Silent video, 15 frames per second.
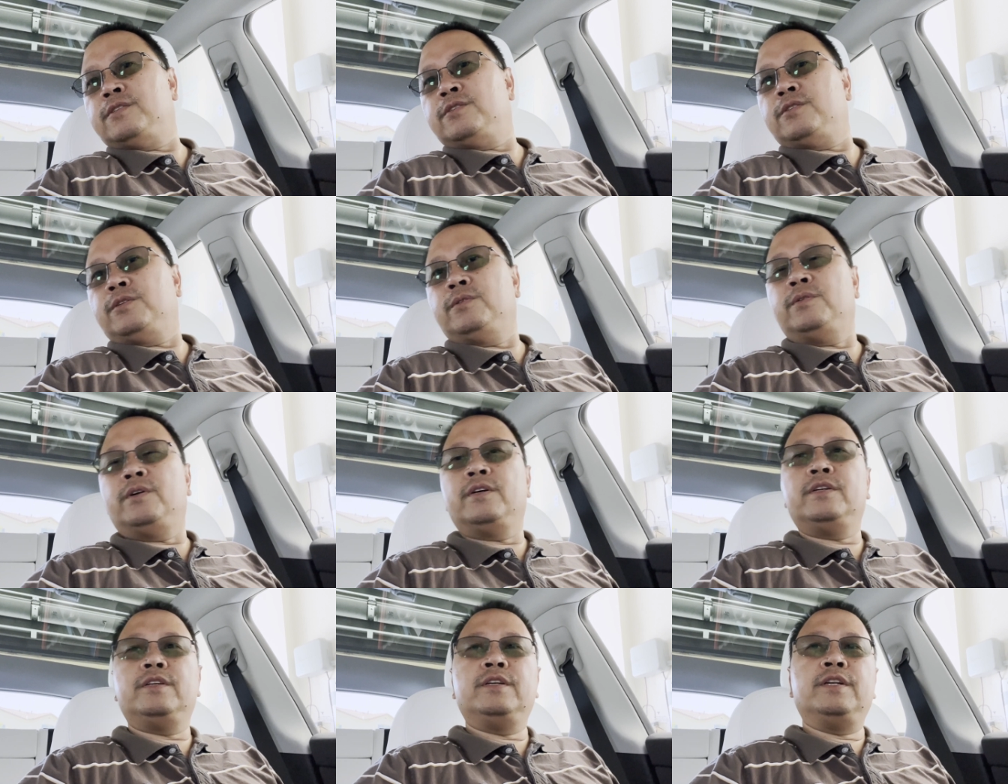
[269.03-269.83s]

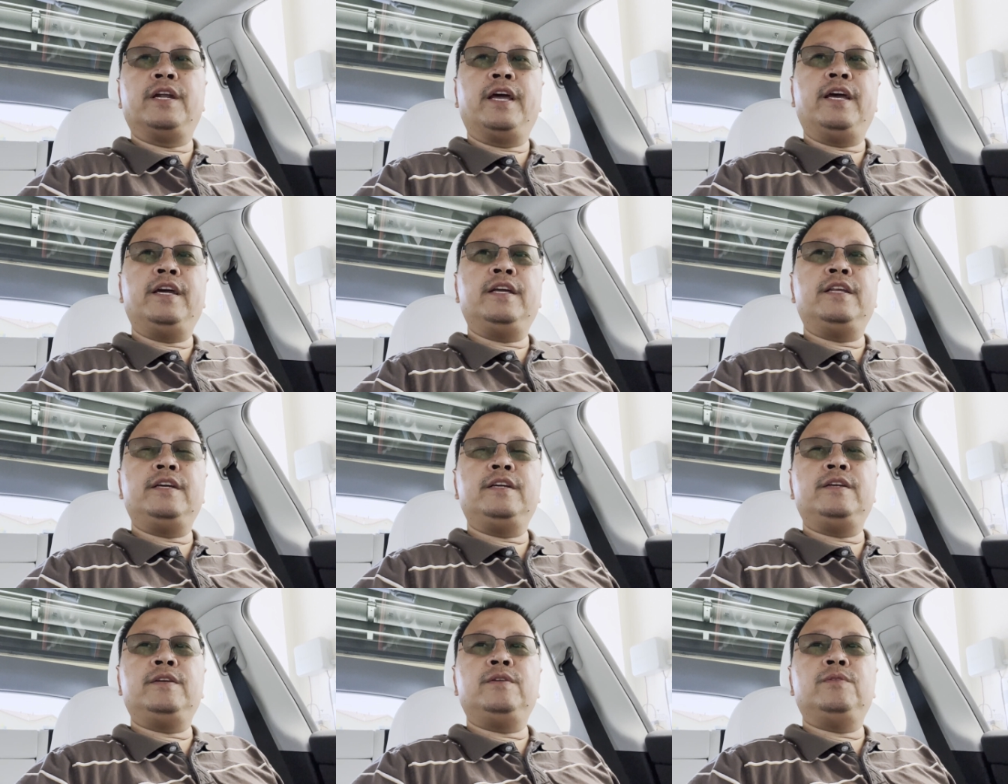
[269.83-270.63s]

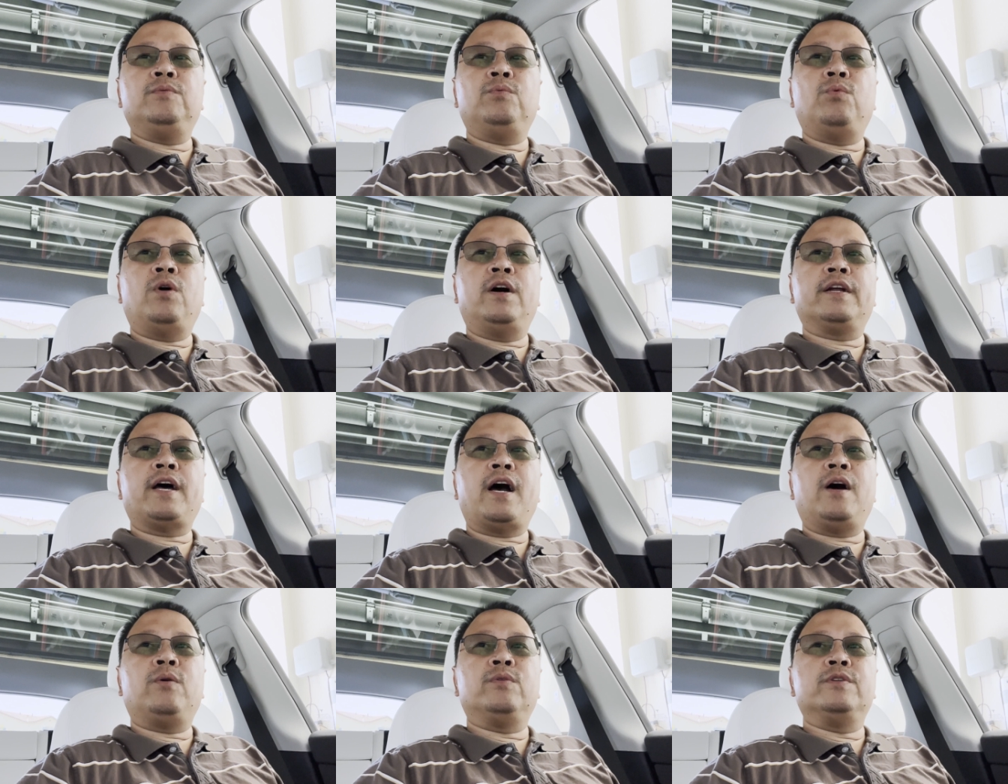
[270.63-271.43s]
280 watt
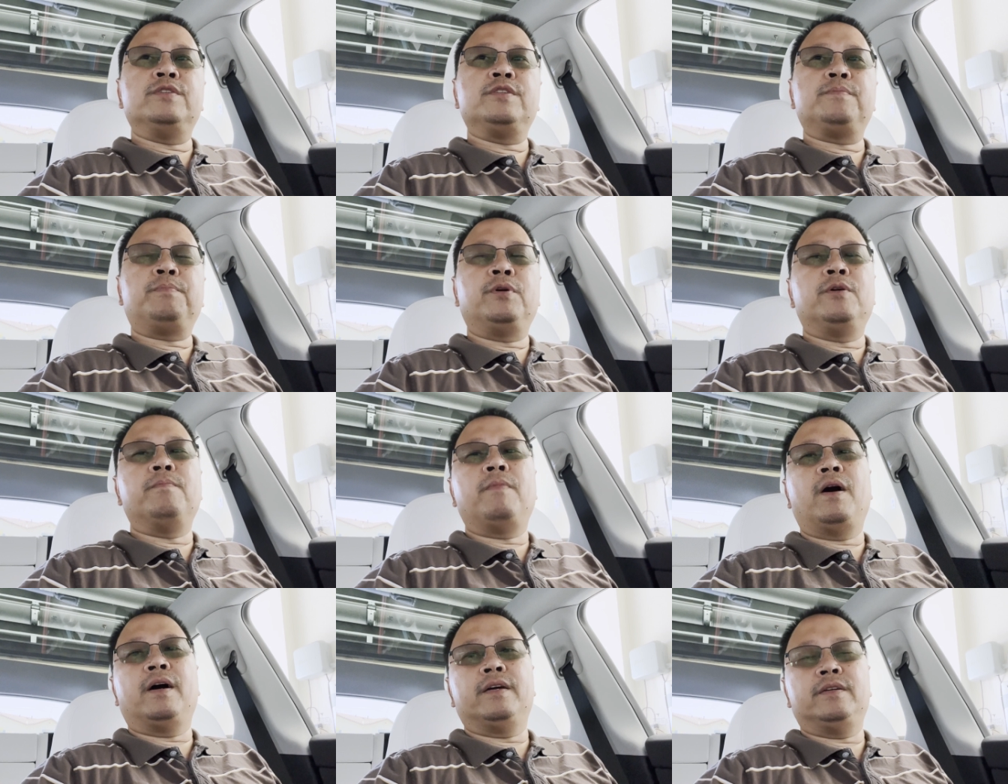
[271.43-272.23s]
hours per
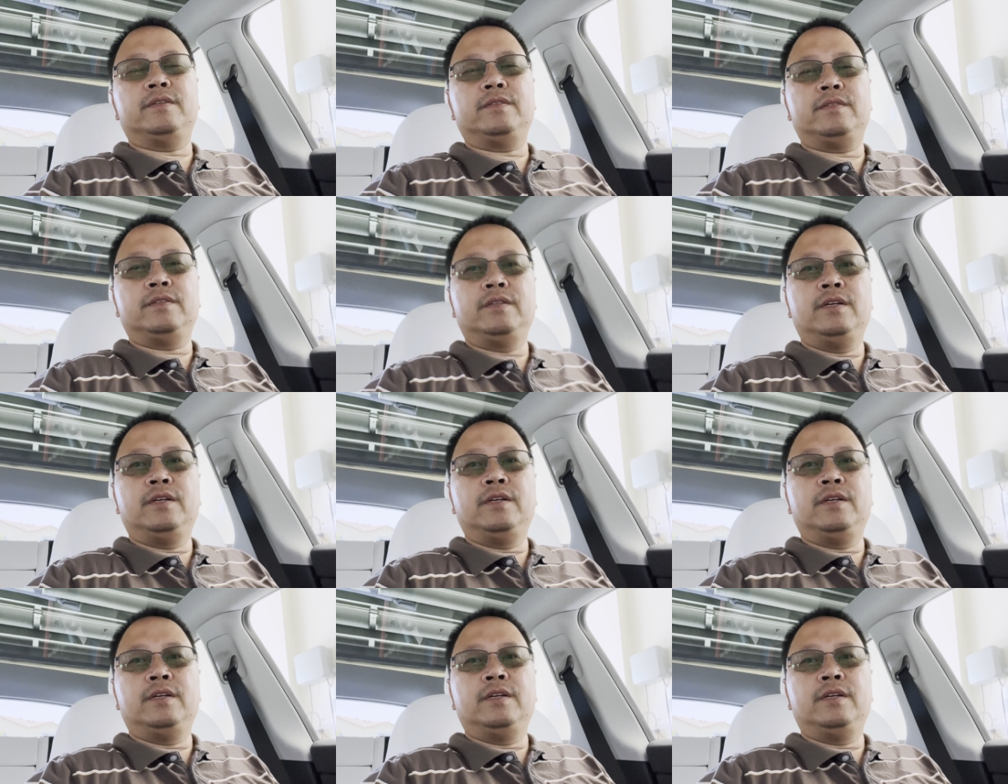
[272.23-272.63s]
mile.